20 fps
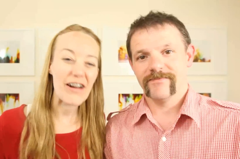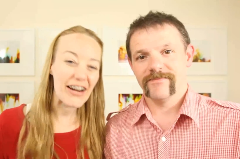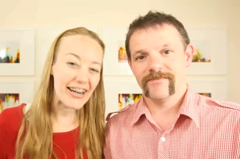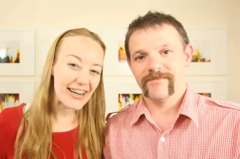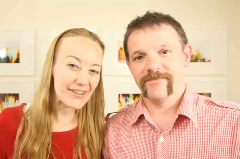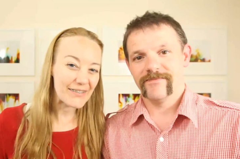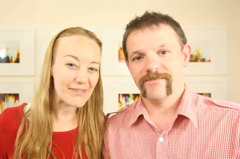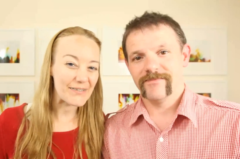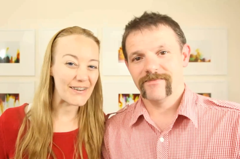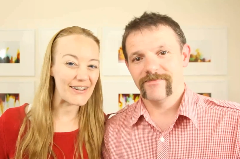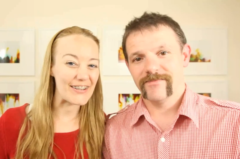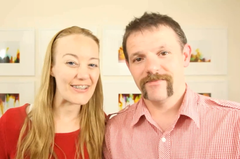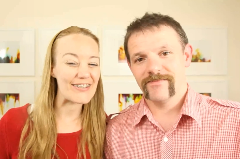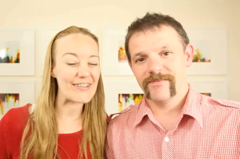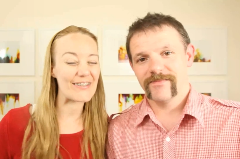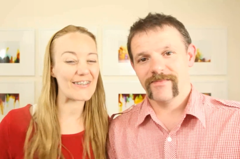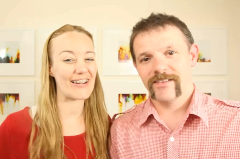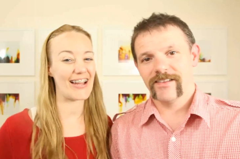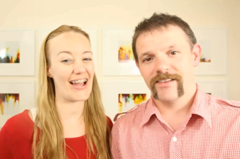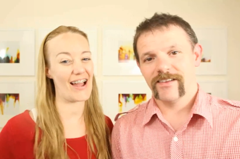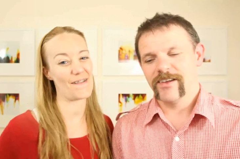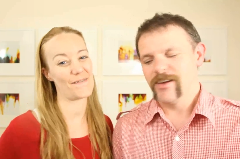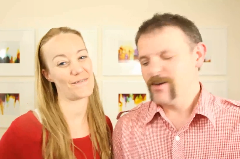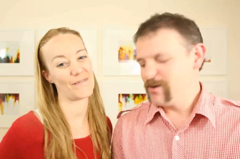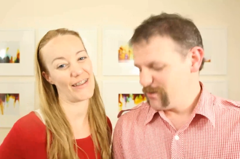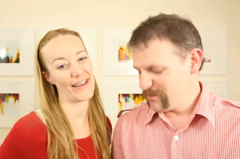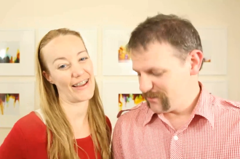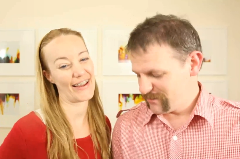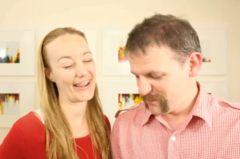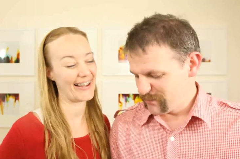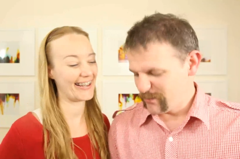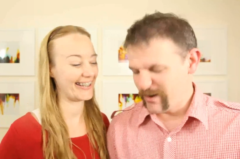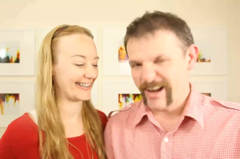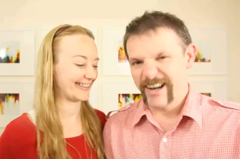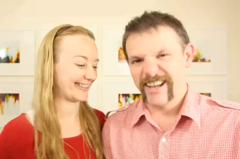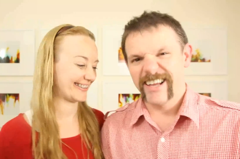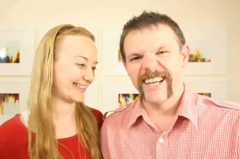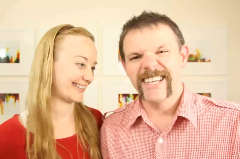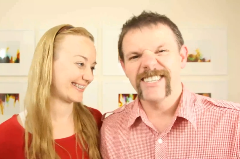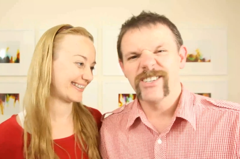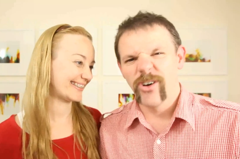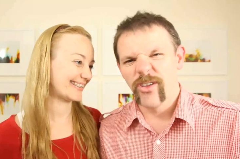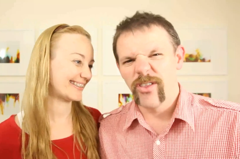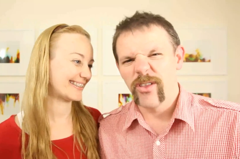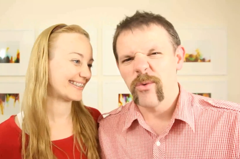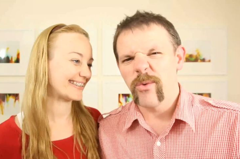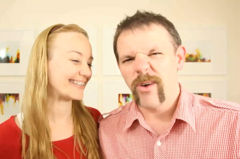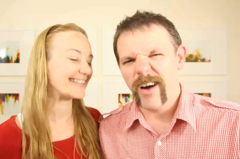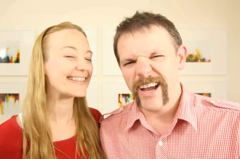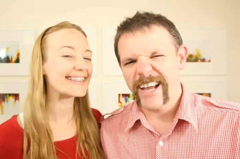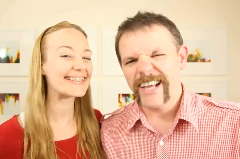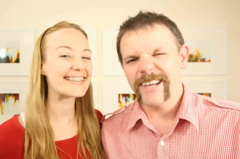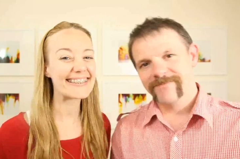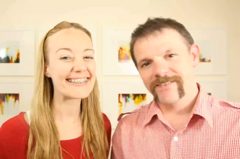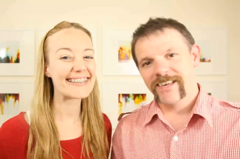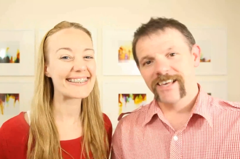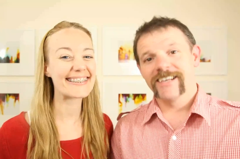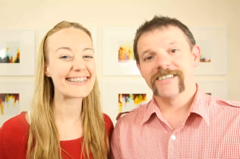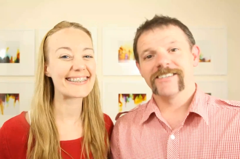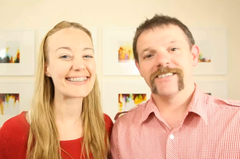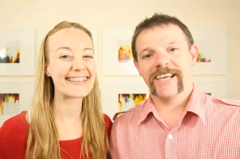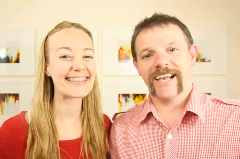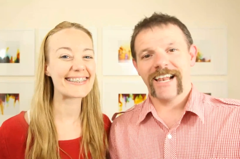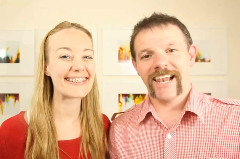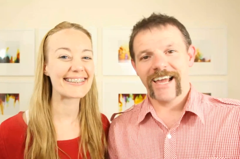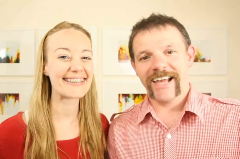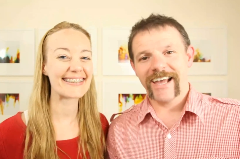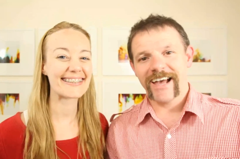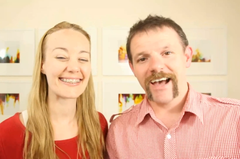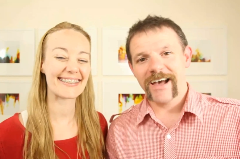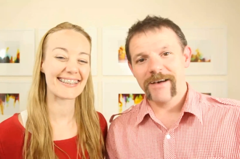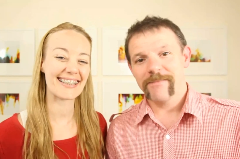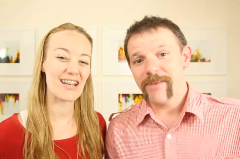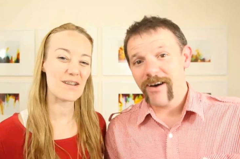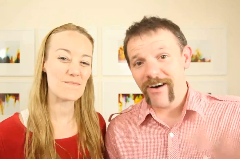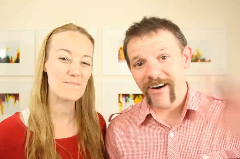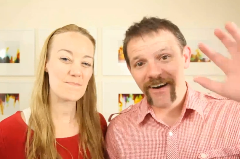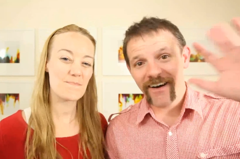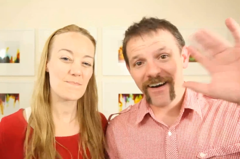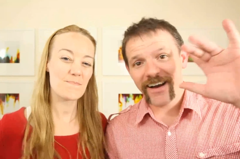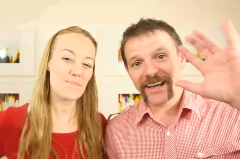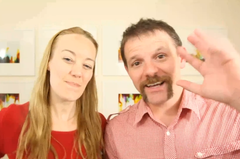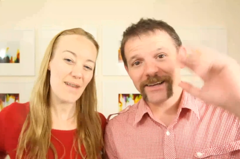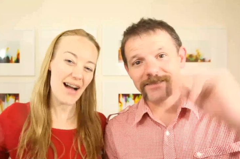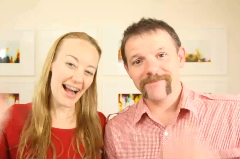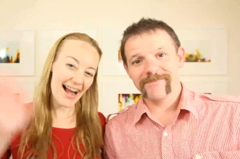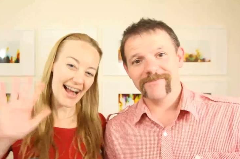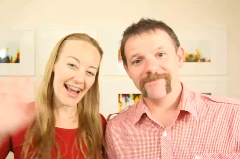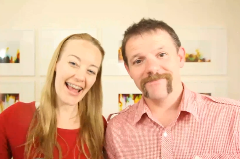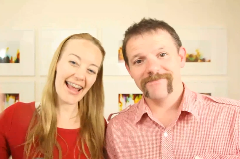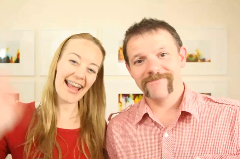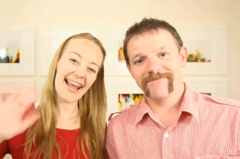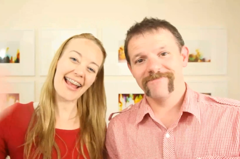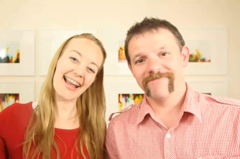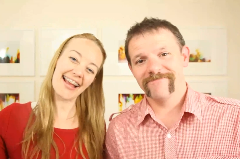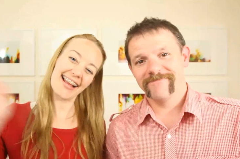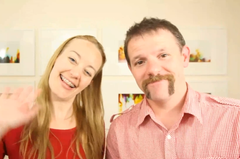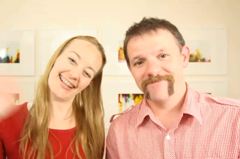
Speaker 1: a little one to look after.
Speaker 2: Well, it's on the way. See you later. Bye. Bye.